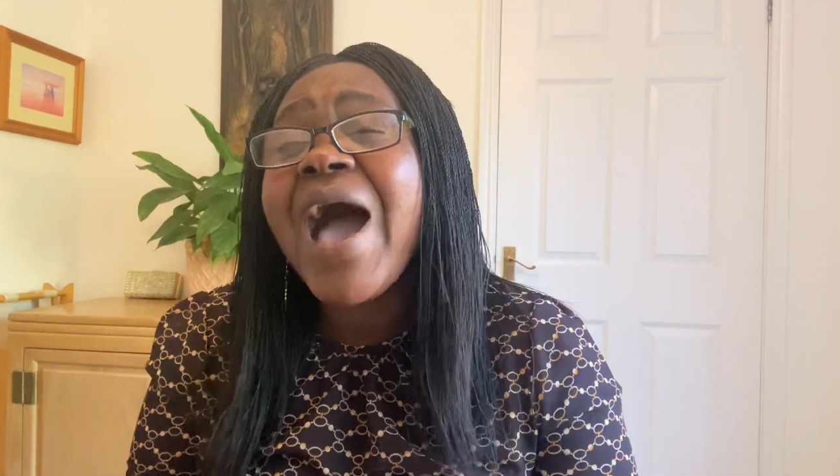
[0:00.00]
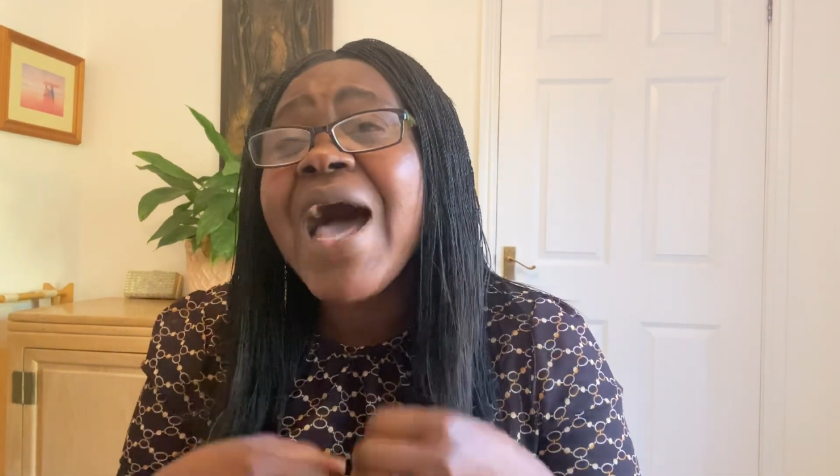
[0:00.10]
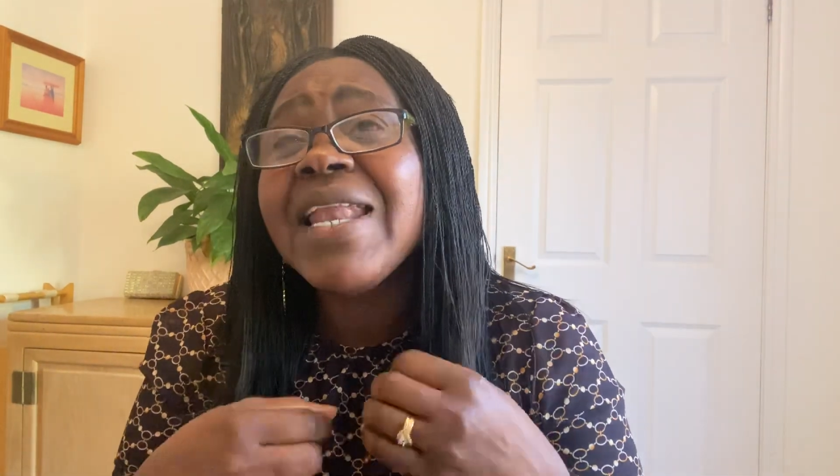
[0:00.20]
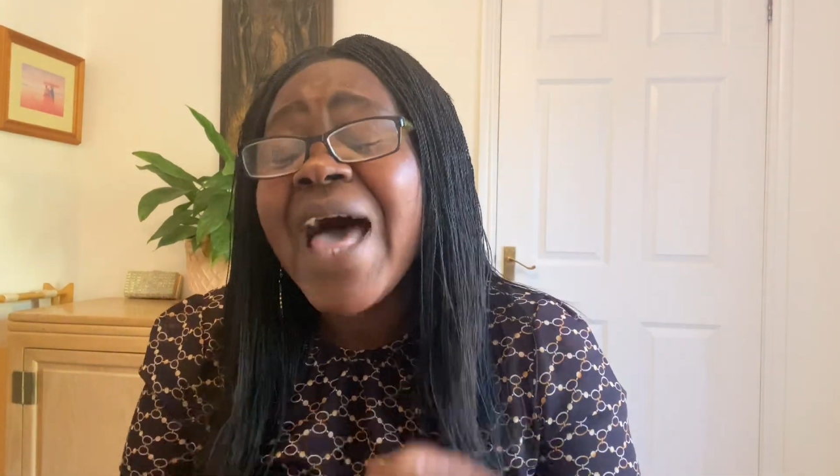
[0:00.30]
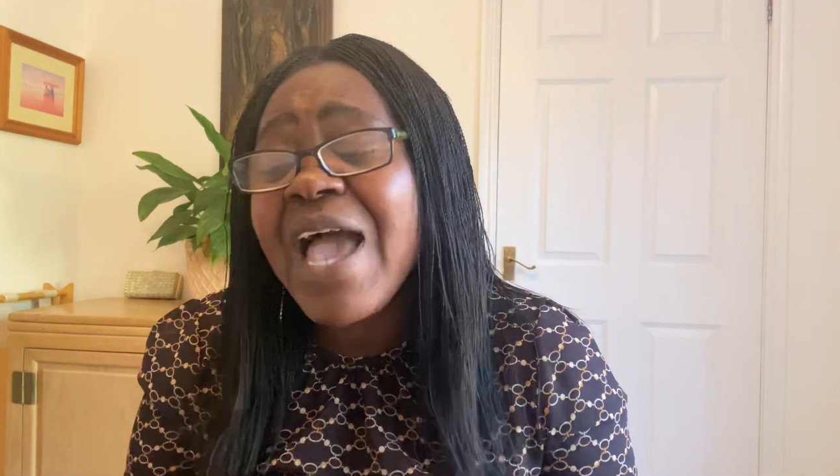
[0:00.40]

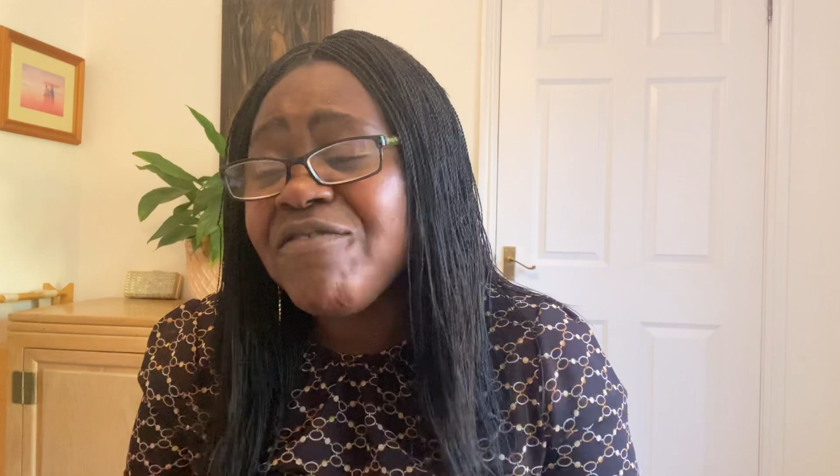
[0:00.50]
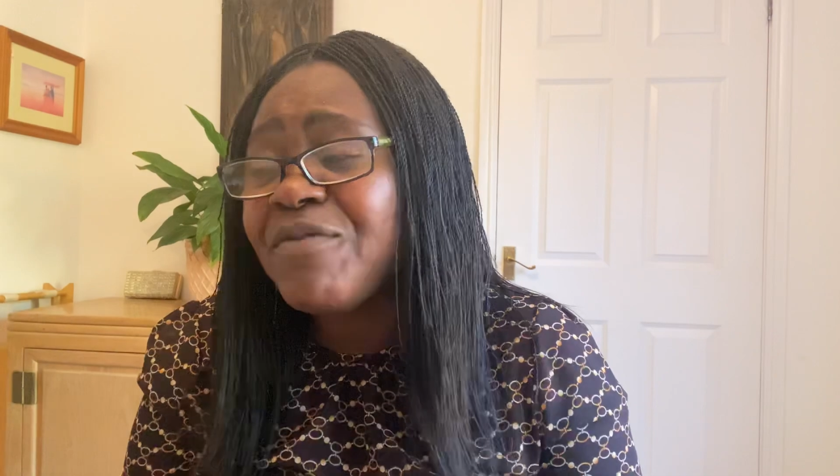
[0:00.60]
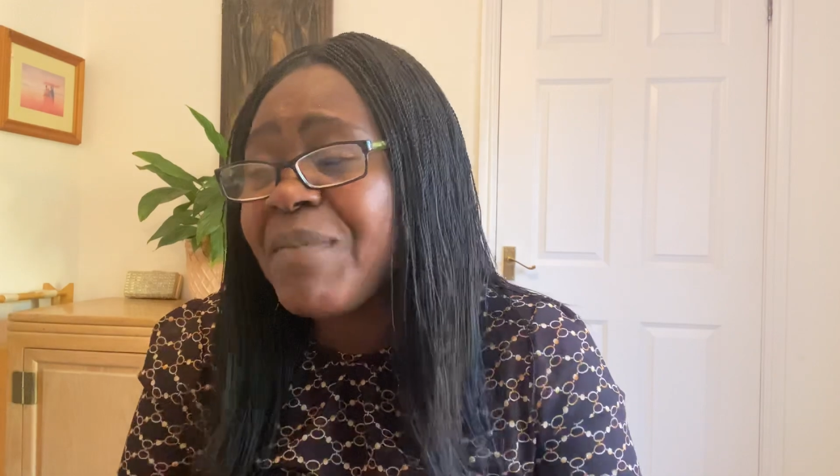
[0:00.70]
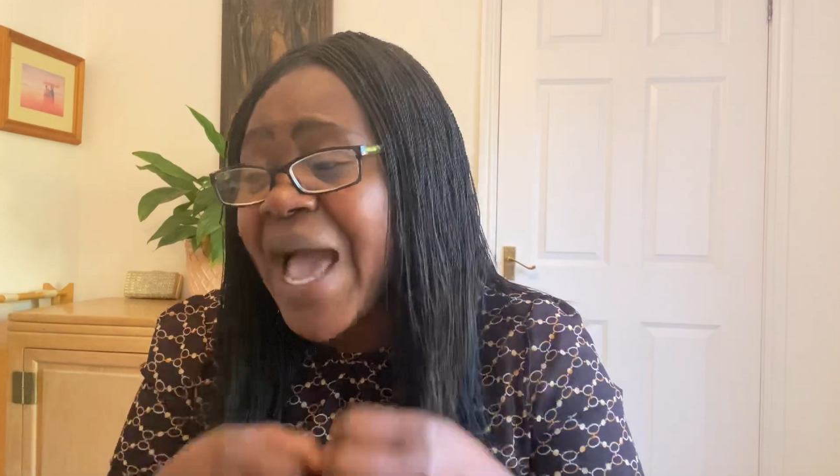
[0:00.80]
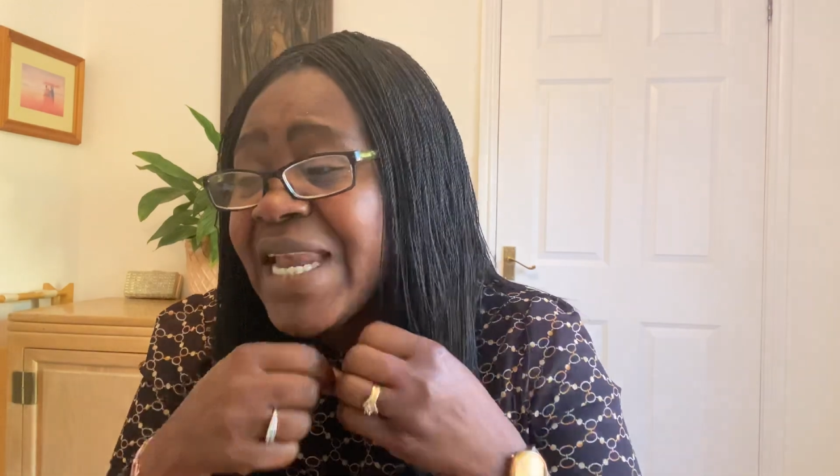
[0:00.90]
our
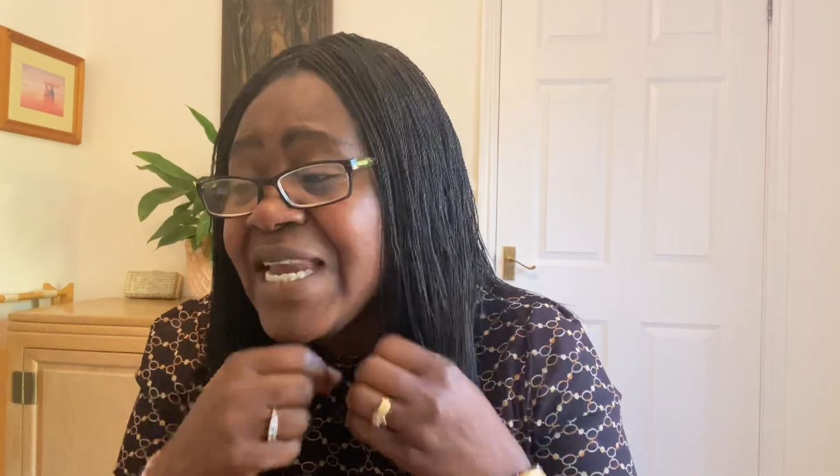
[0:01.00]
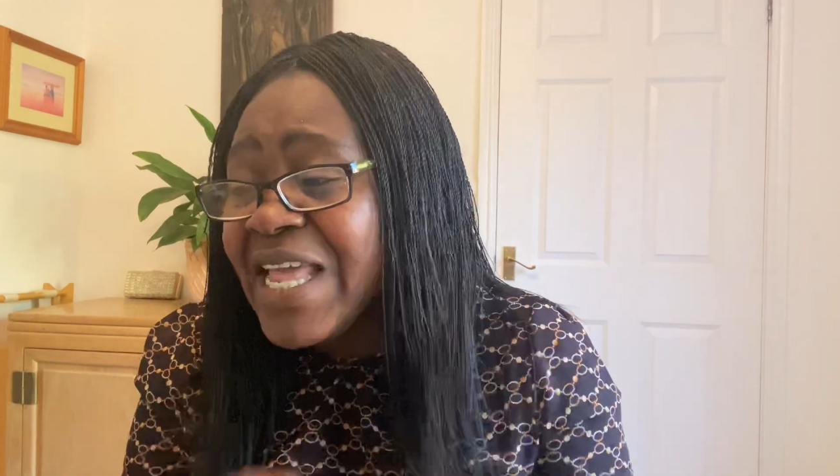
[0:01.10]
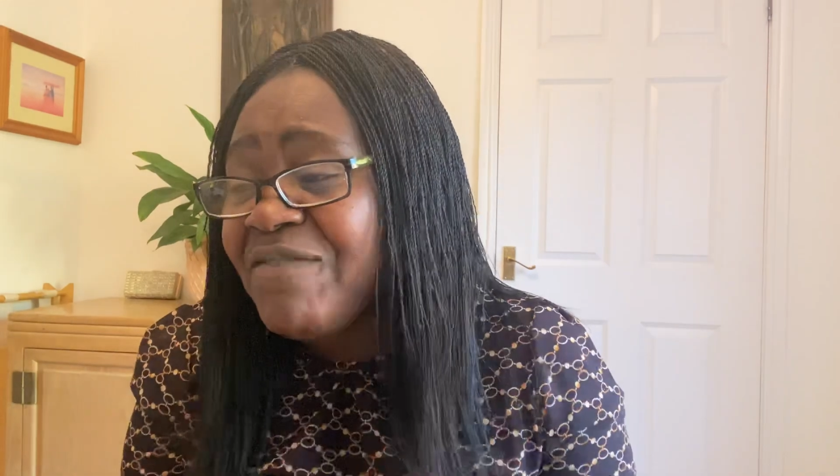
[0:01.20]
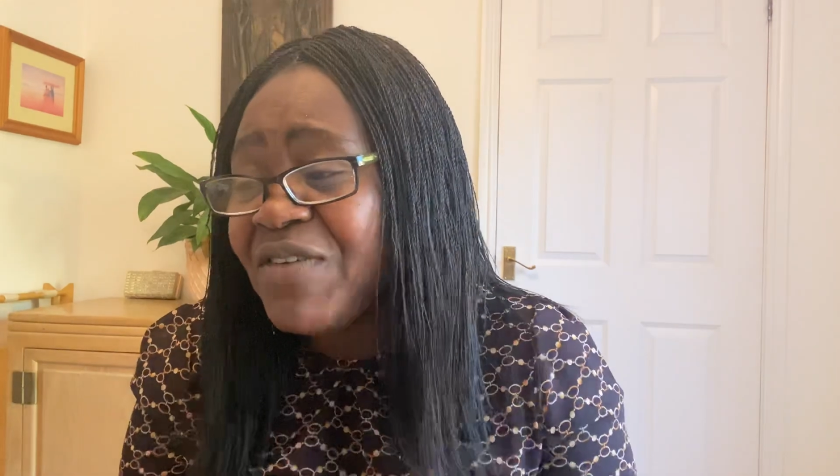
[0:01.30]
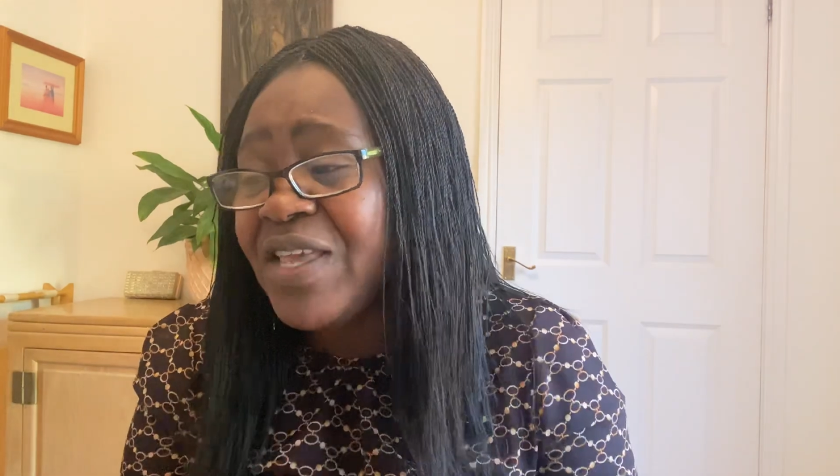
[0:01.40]
life by
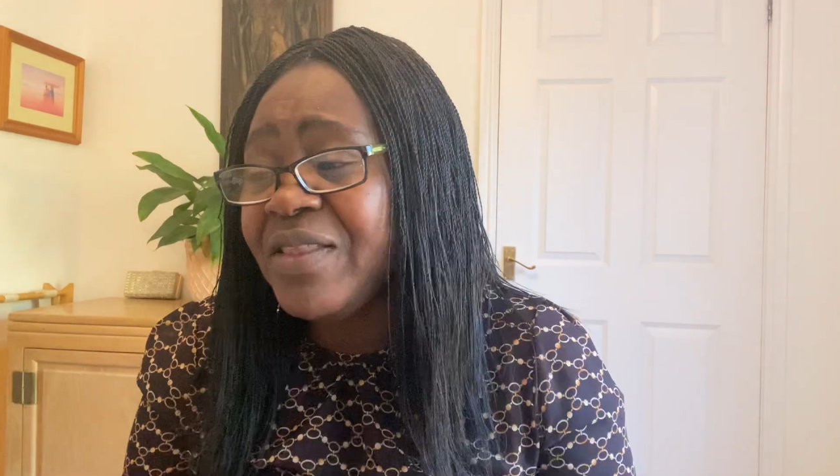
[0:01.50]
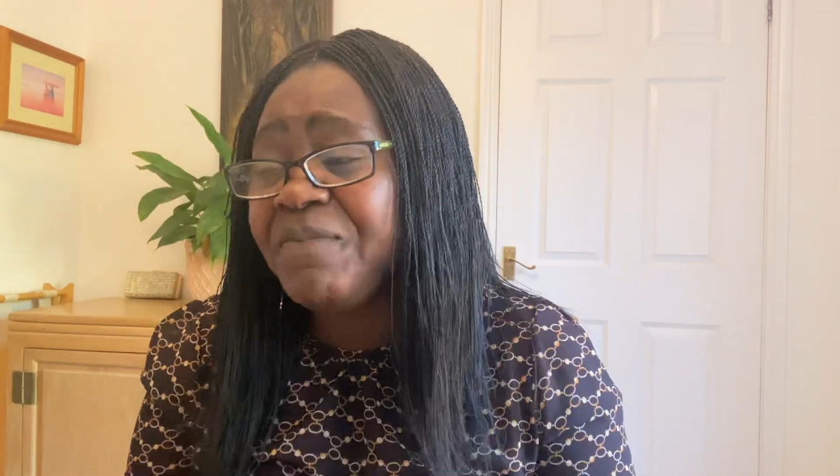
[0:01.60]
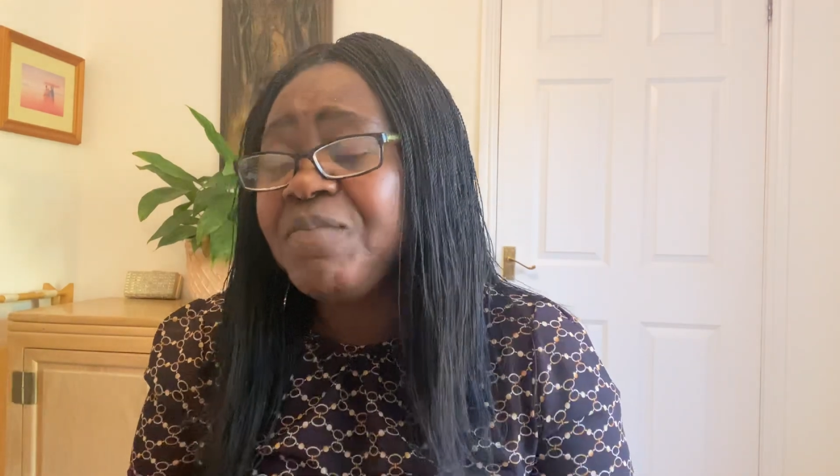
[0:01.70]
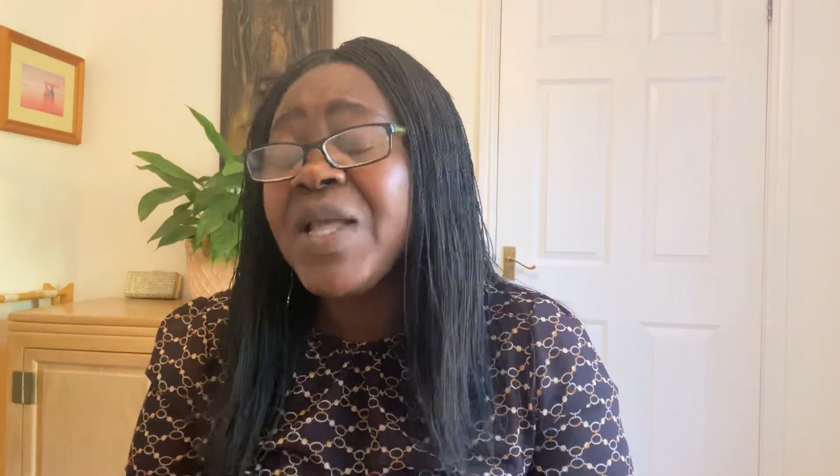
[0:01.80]
living